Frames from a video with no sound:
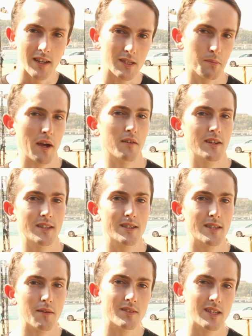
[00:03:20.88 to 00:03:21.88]
is apparently
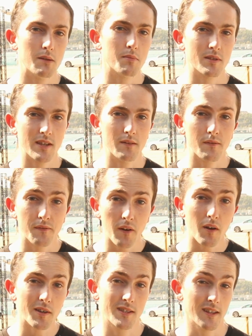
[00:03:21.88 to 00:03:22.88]
17%
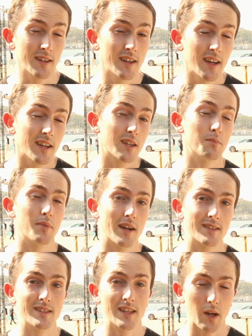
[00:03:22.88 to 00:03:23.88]
faster
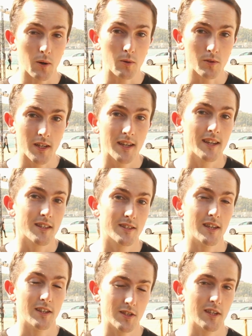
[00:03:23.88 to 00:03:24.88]
compared to the old
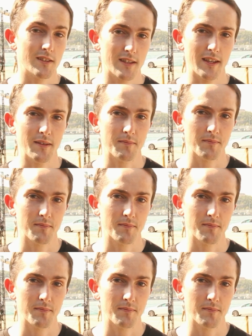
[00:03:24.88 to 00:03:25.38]
Ceed GT.